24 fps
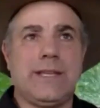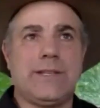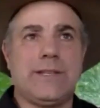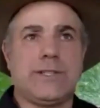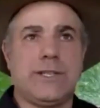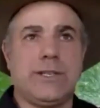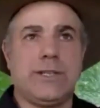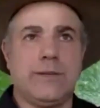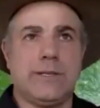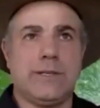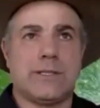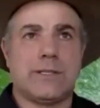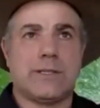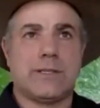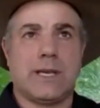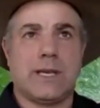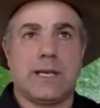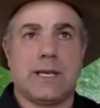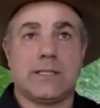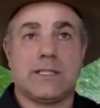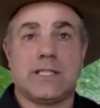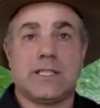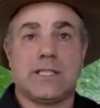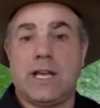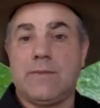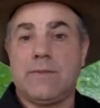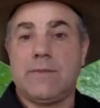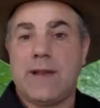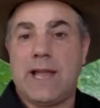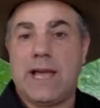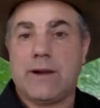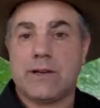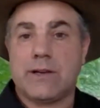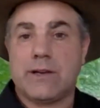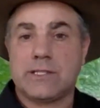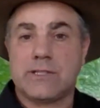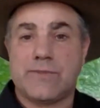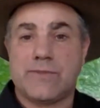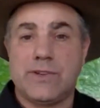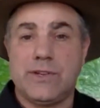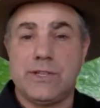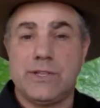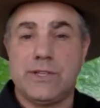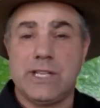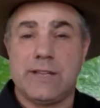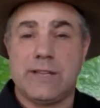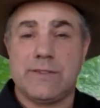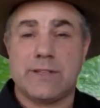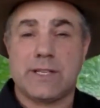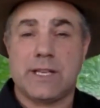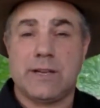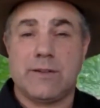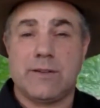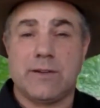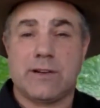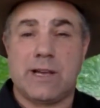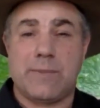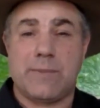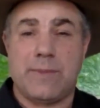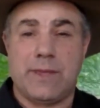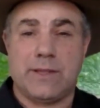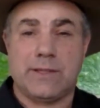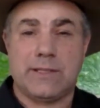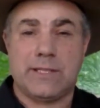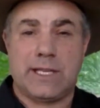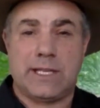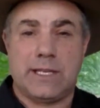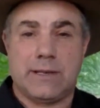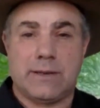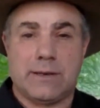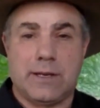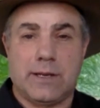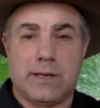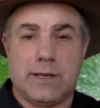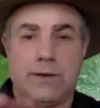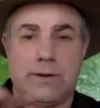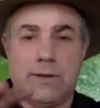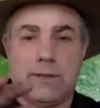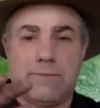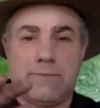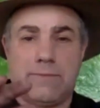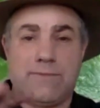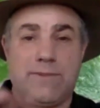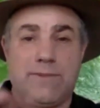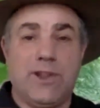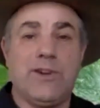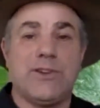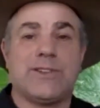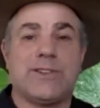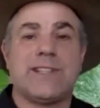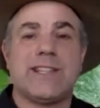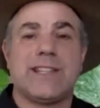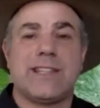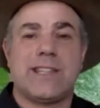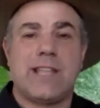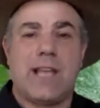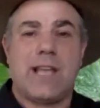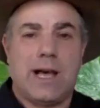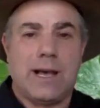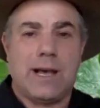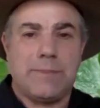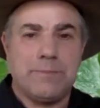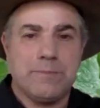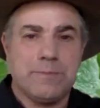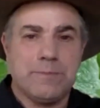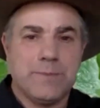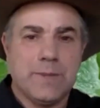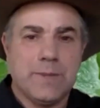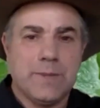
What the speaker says: too is sunflowers, if you use them as a cover crop, they'll tend to float to the top.